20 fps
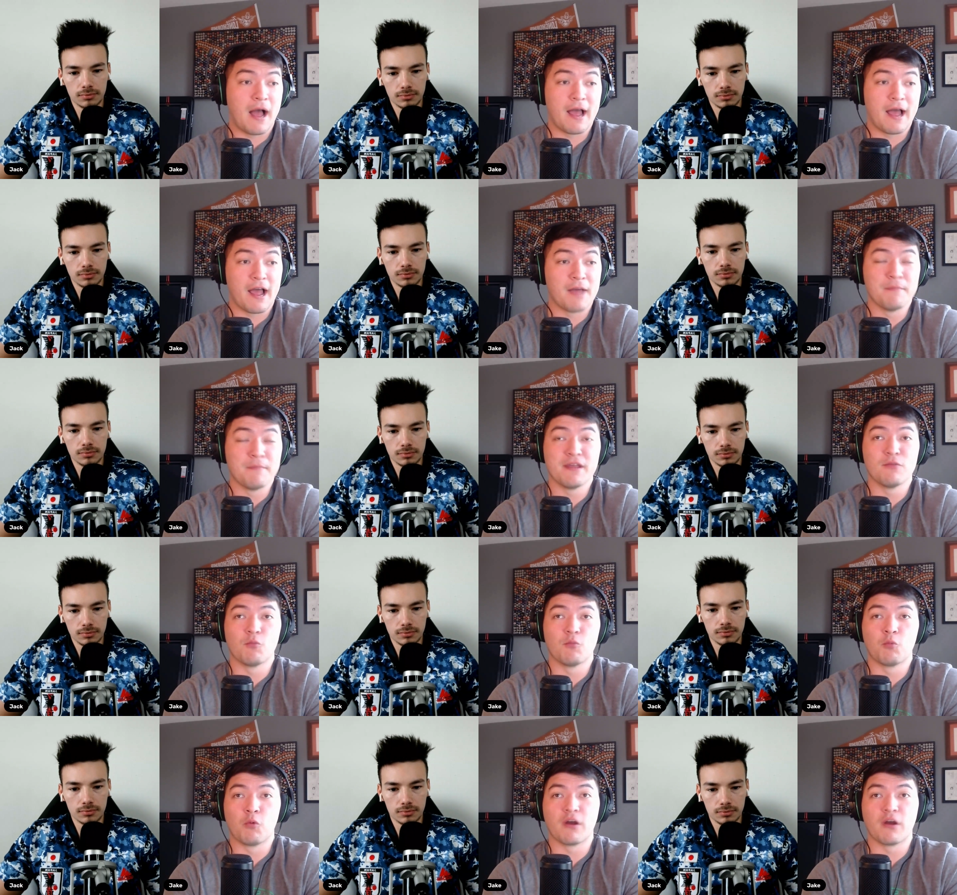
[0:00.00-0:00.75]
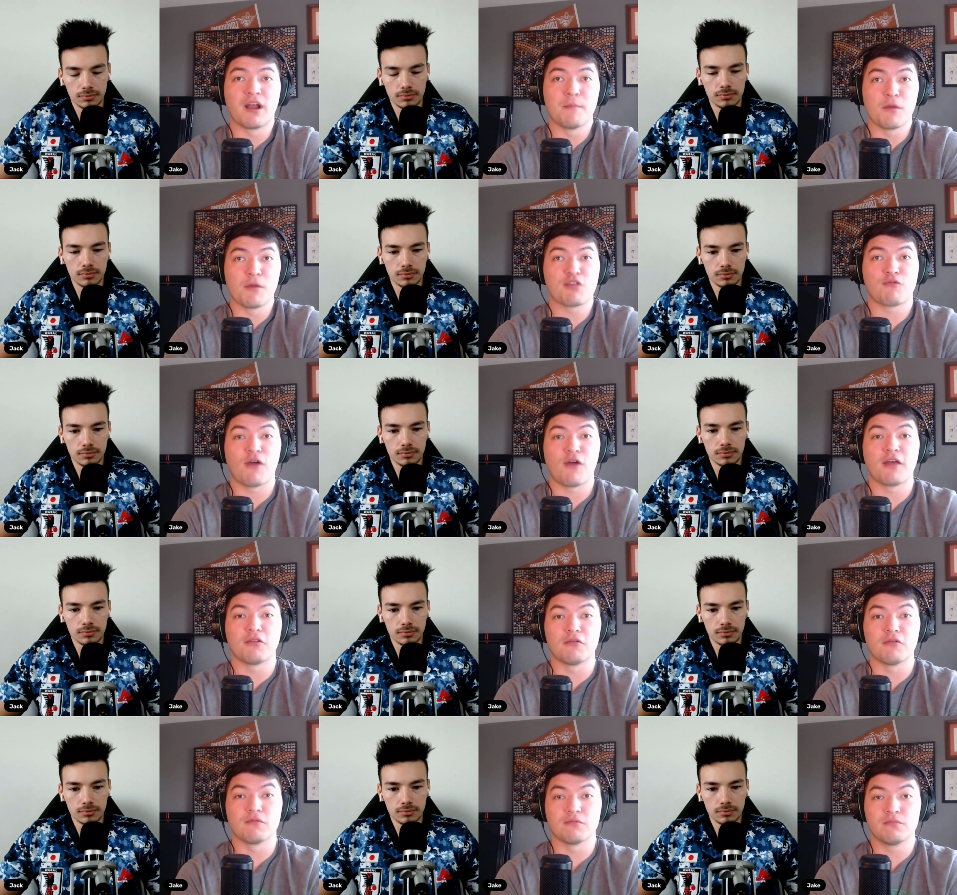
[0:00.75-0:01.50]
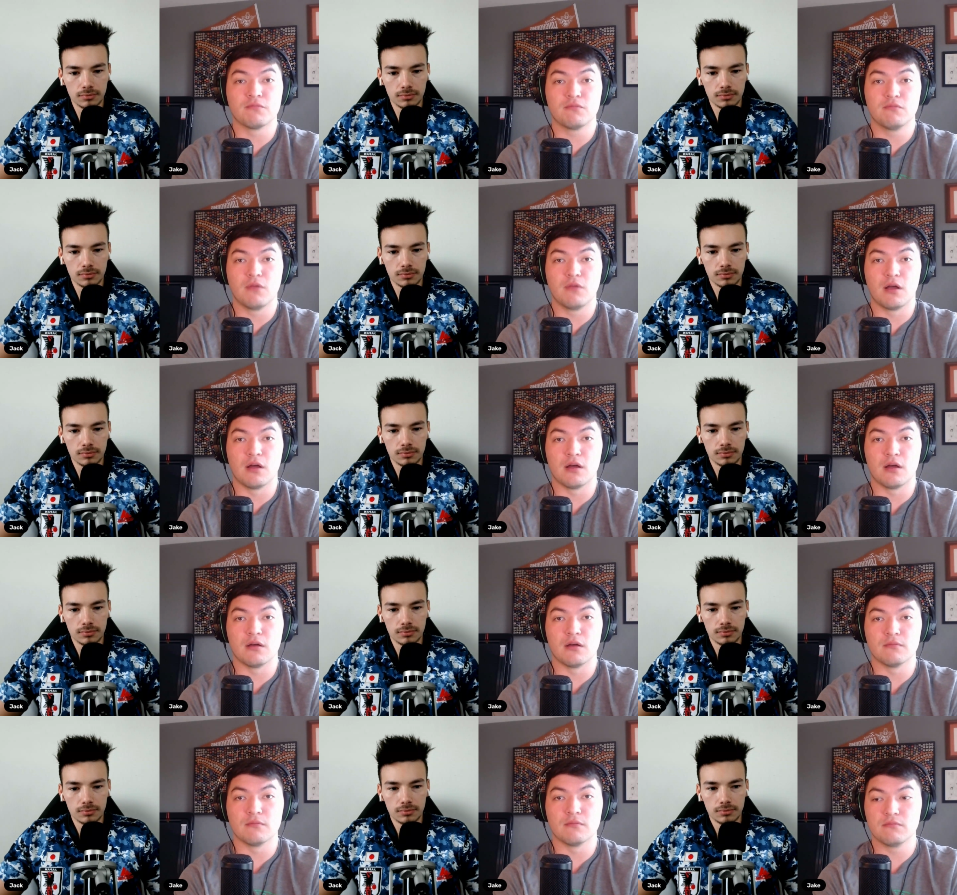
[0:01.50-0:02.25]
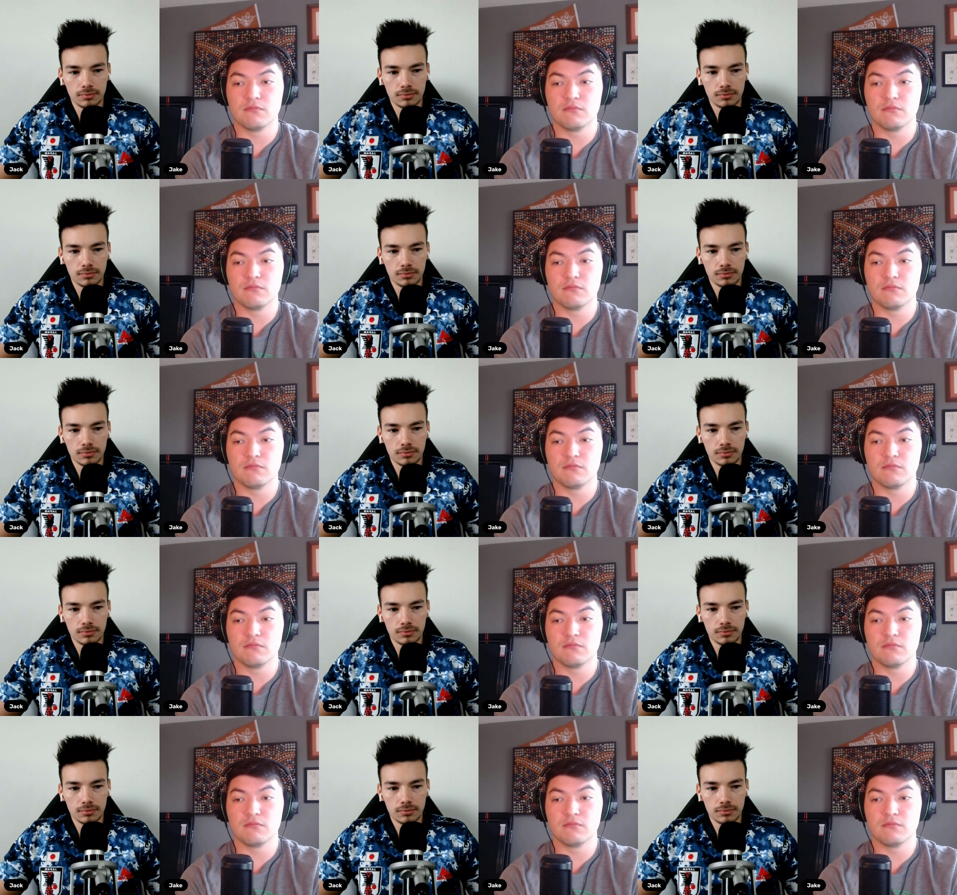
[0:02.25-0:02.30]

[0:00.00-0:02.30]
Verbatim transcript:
Speaker 1: I, I mean, what I much rather uh,